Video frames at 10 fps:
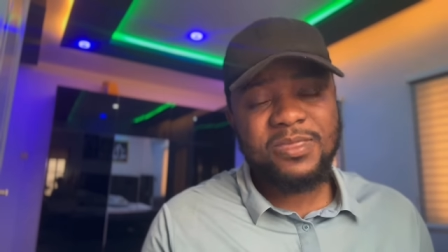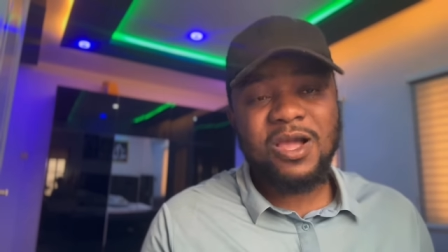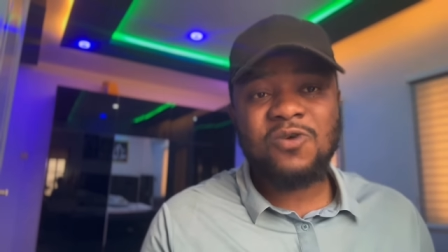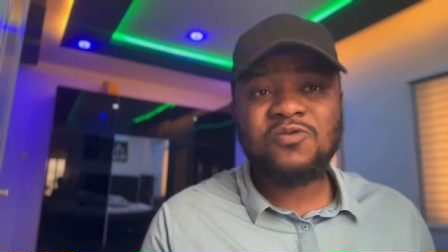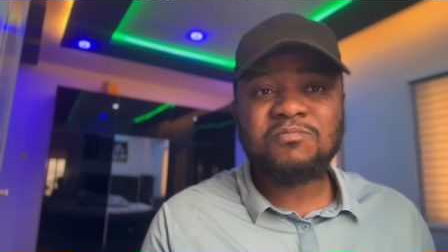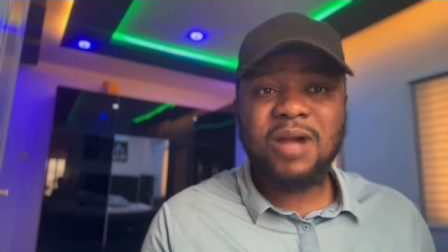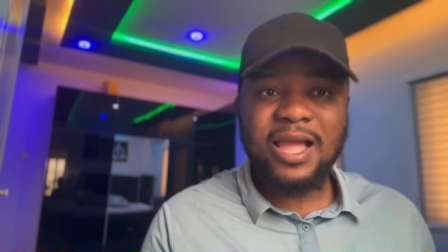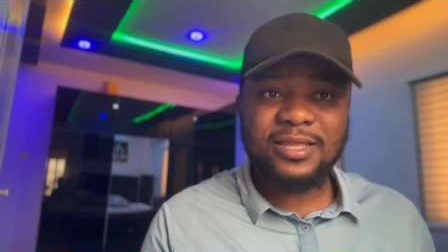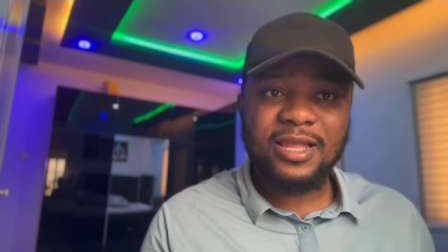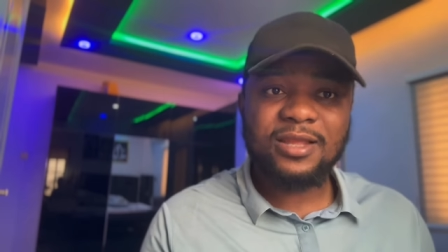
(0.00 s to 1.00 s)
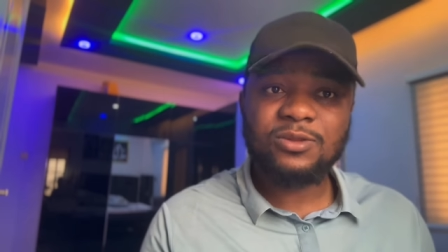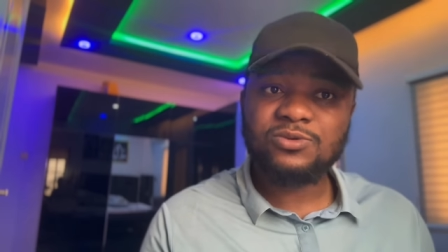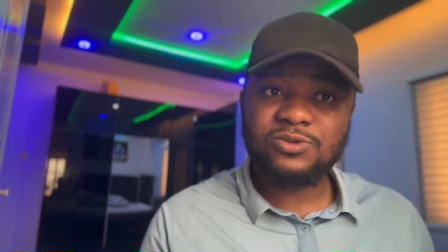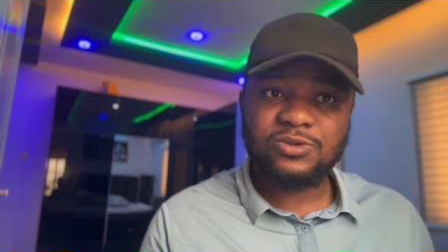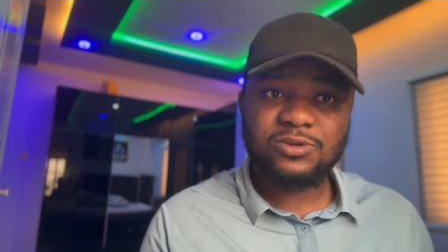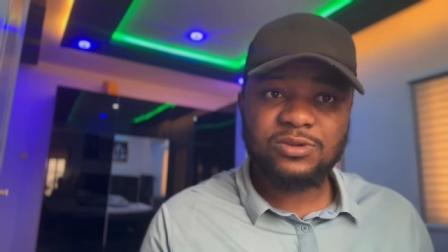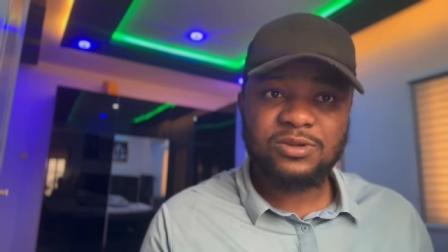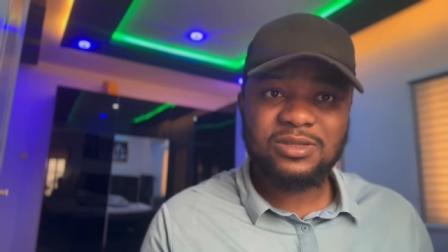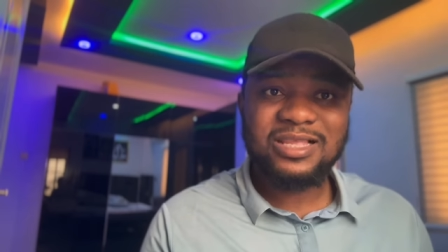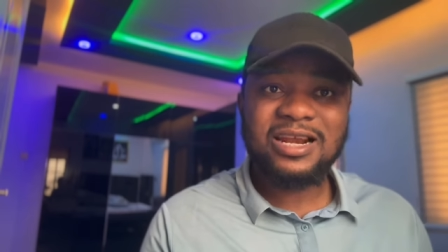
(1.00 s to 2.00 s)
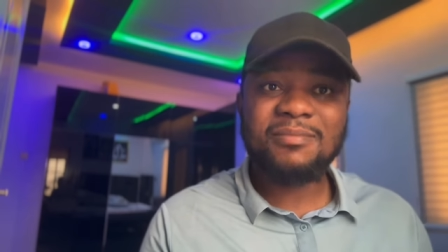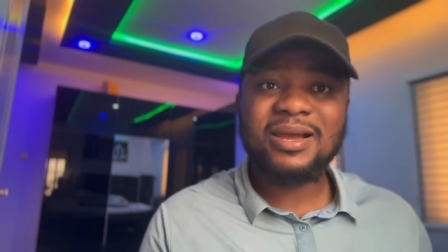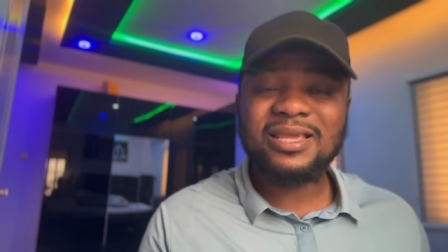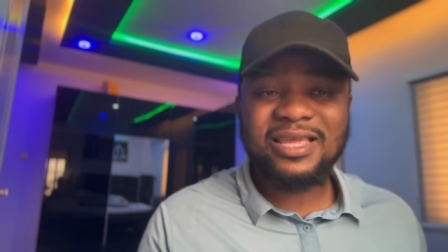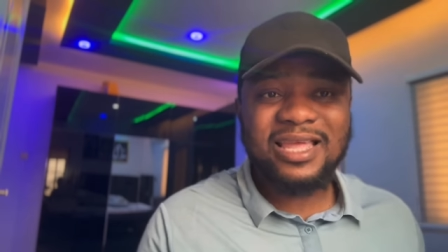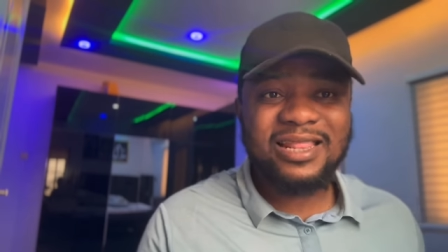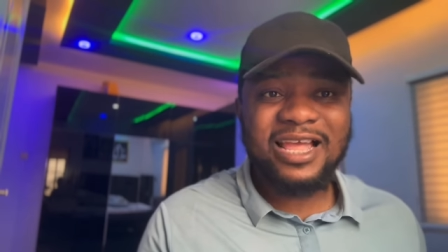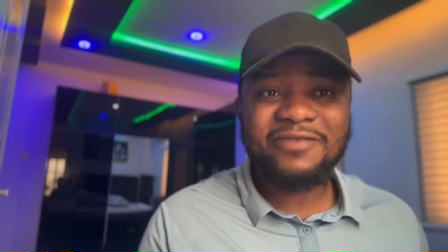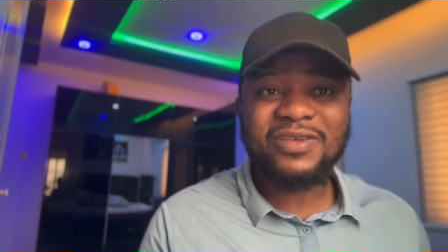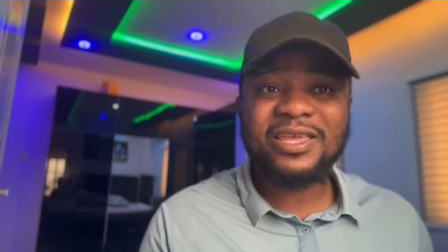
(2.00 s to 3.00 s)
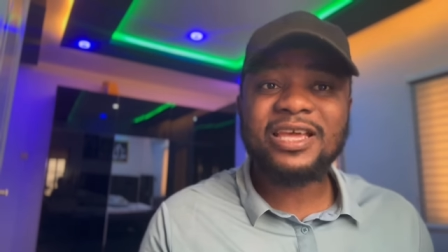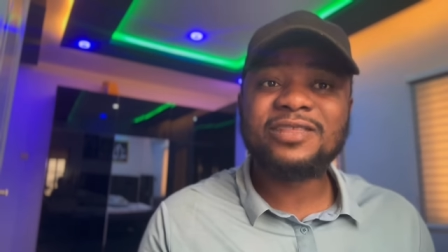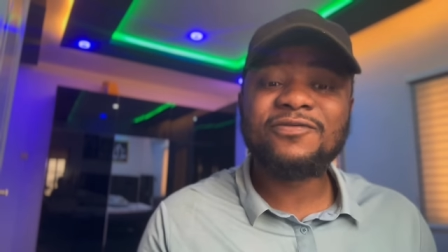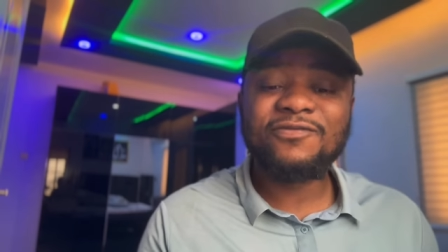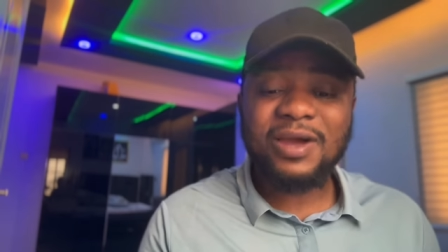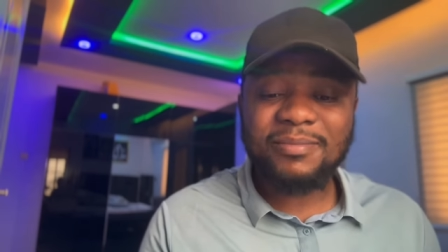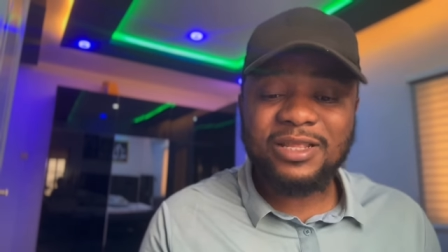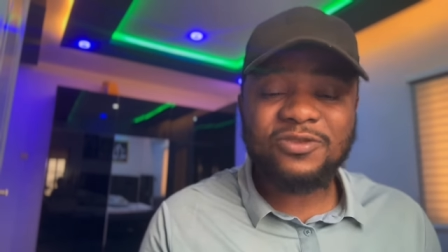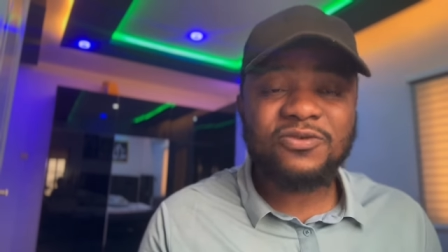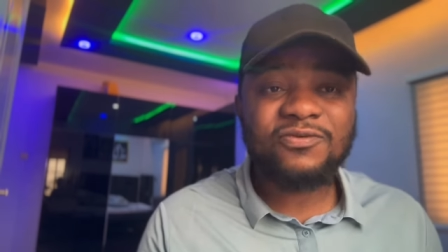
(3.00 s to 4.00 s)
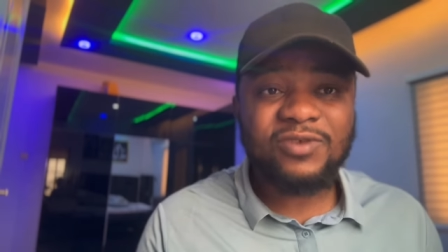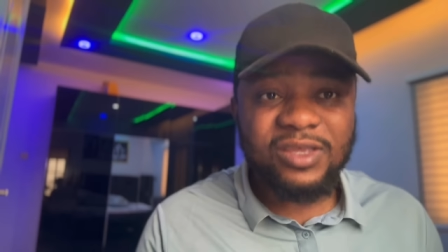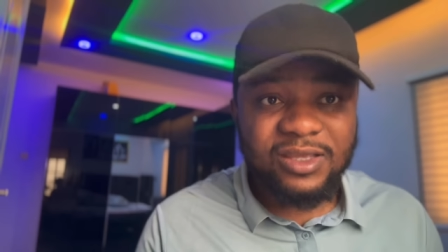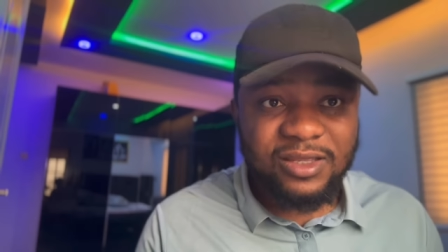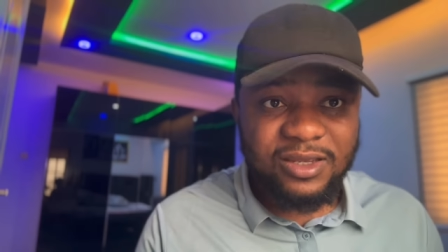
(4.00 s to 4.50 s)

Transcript: Now, buy and I lose. Naira Marley get life, he get family to feed.